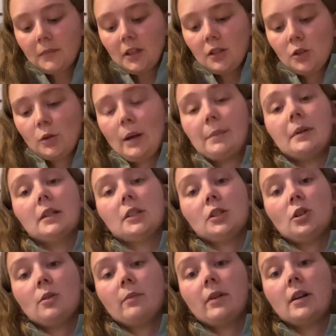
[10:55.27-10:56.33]
so I'm going to
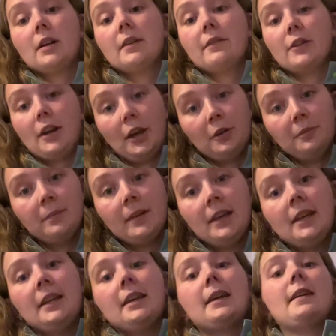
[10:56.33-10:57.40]
stop for now,
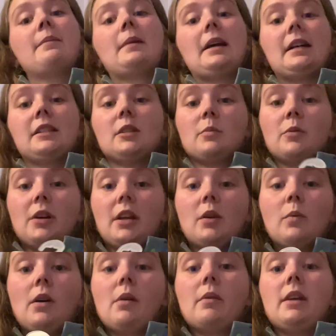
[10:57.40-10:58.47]
give my hands a break
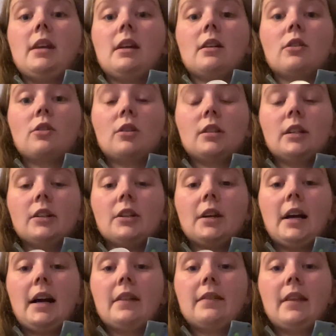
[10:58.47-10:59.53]
while we cook dinner
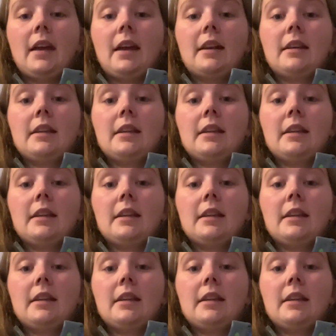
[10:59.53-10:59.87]
and then